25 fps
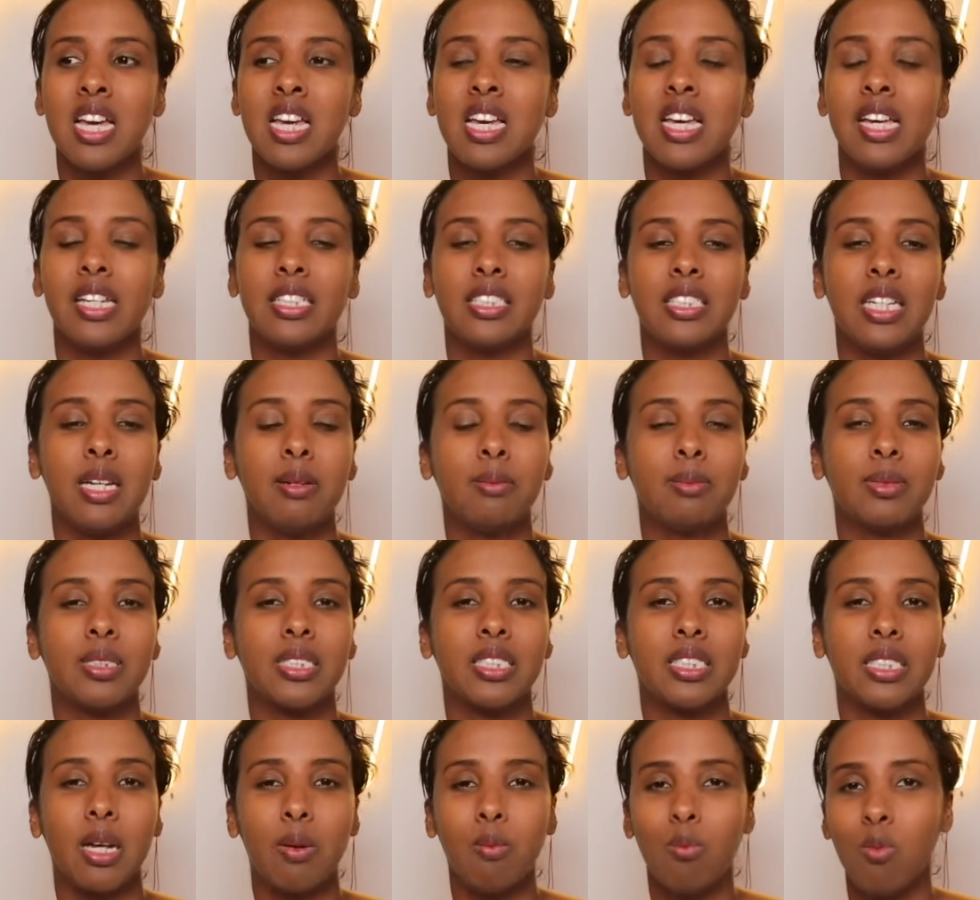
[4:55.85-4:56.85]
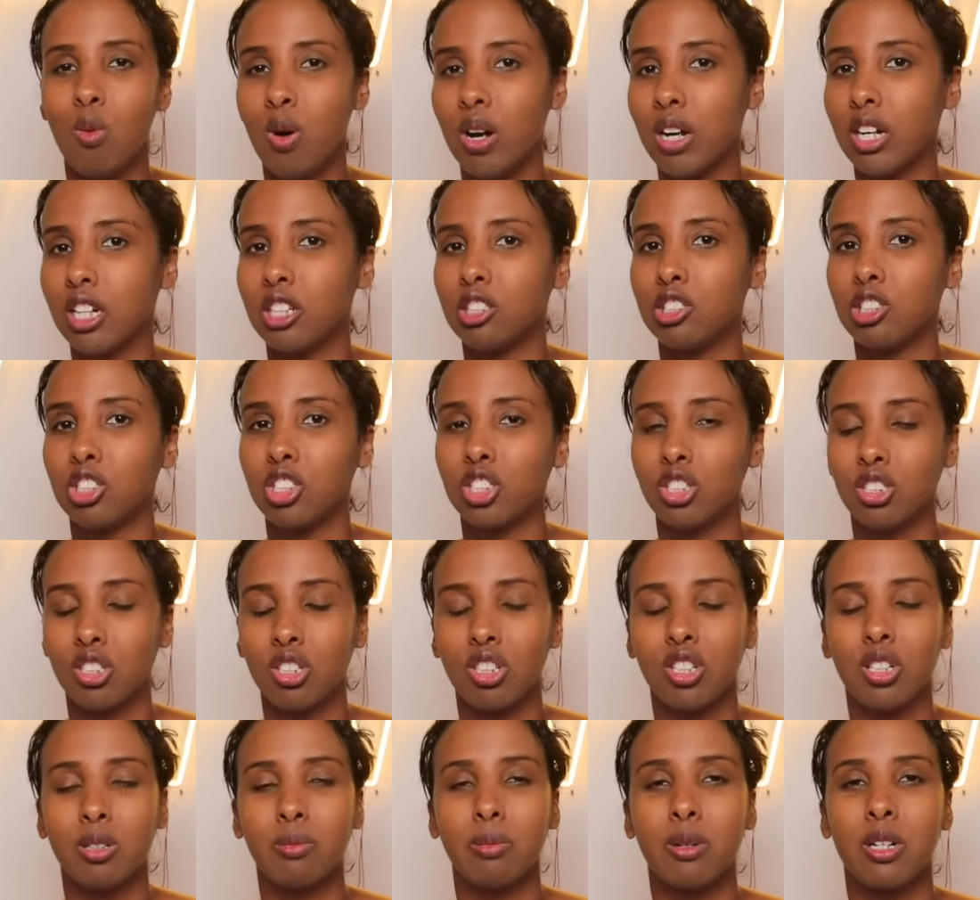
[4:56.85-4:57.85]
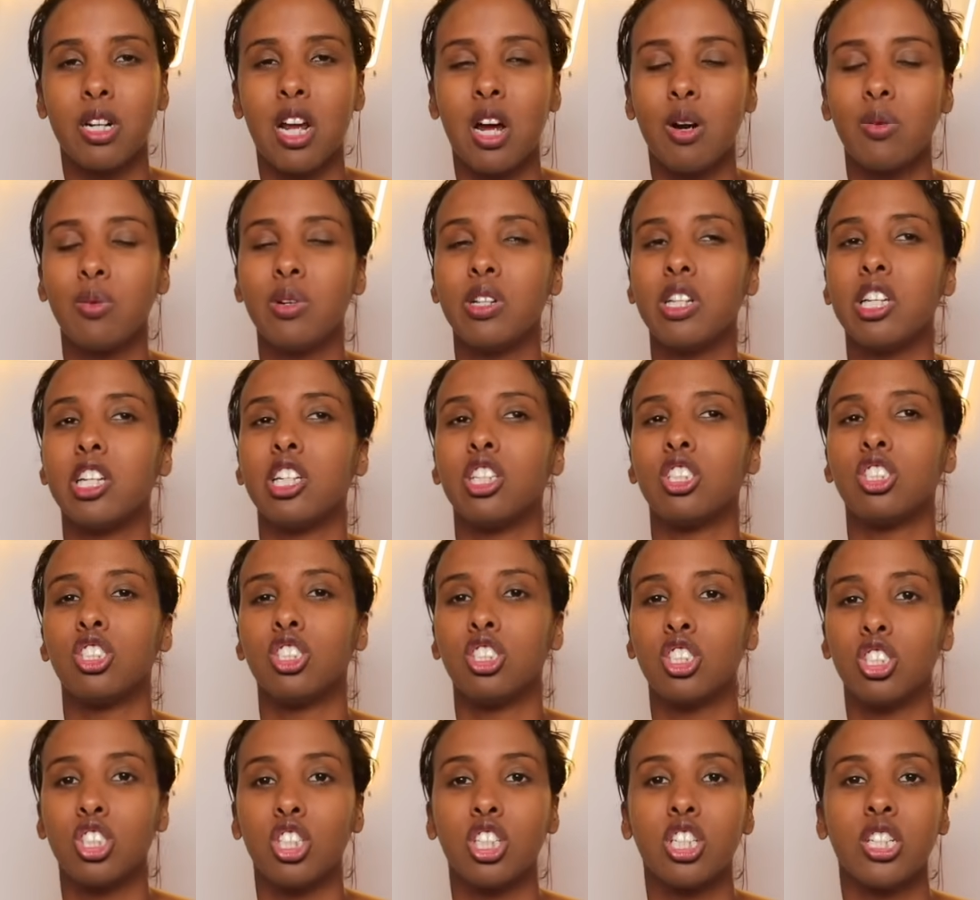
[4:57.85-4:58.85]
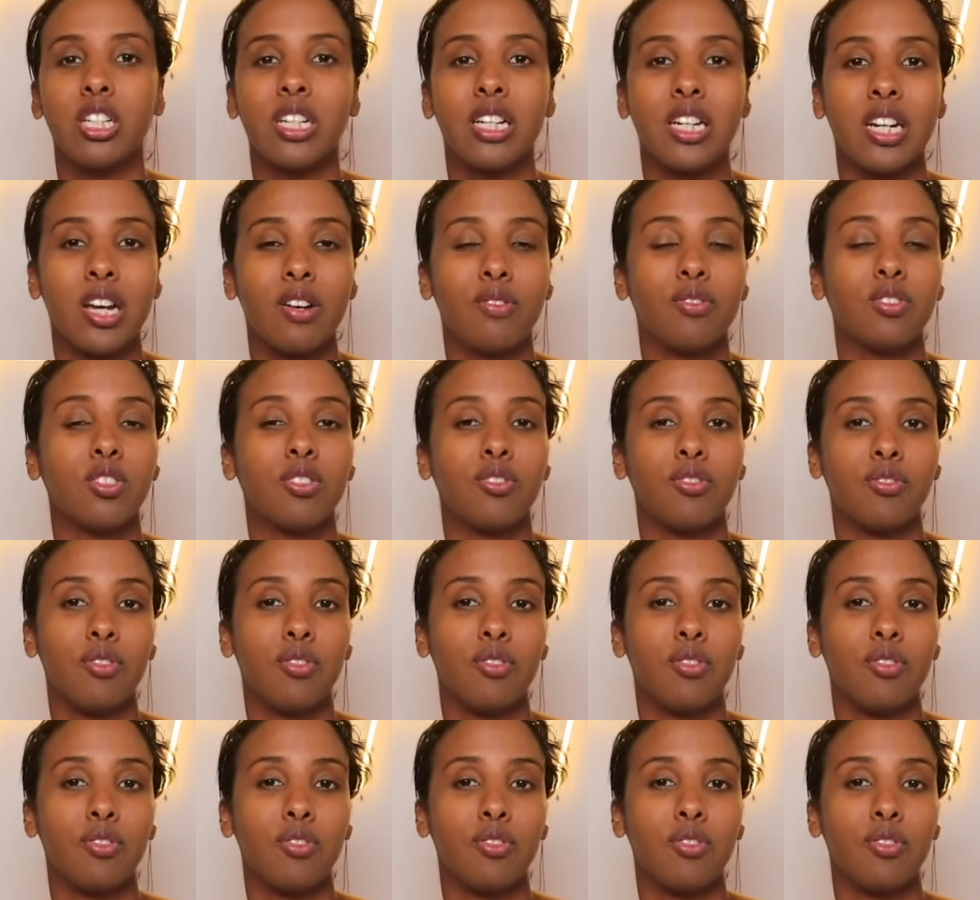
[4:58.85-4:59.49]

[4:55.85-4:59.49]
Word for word: He seemed somewhat concerned, but not really concerned enough to